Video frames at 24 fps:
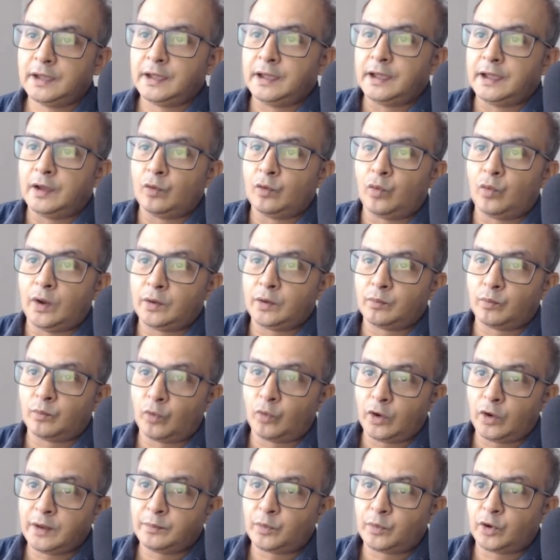One
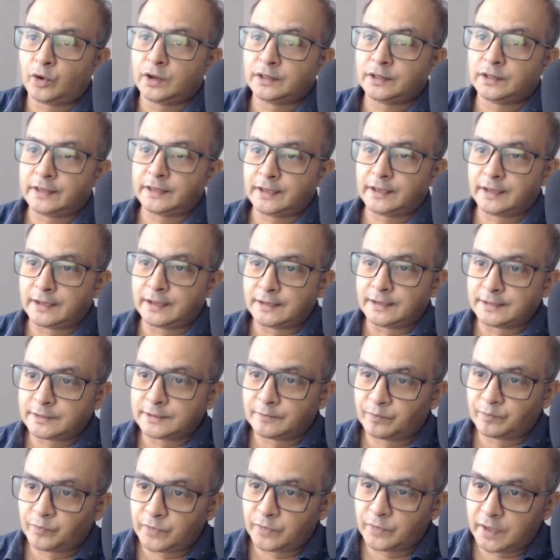more important thing
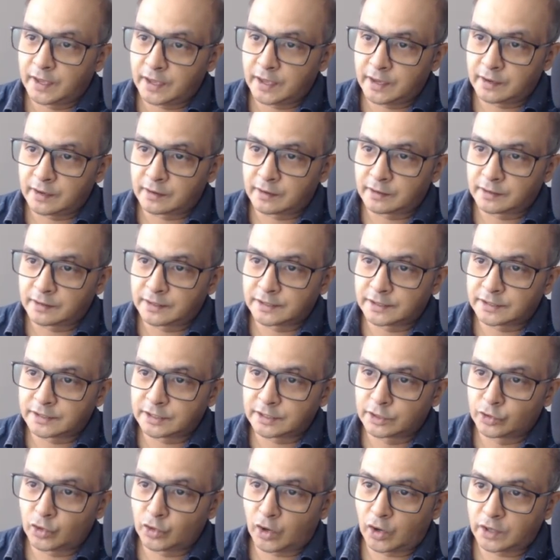is here, this
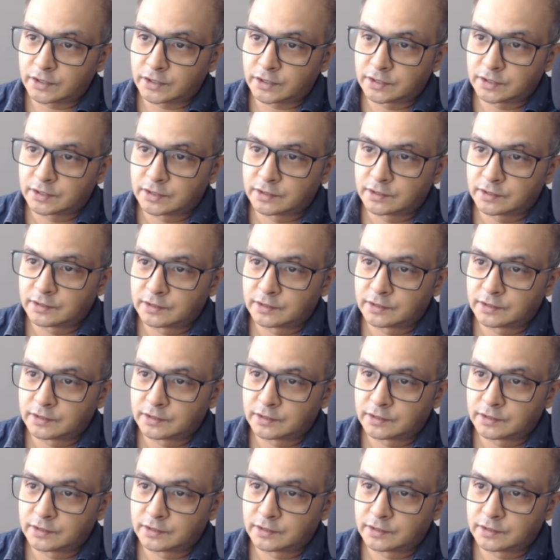is not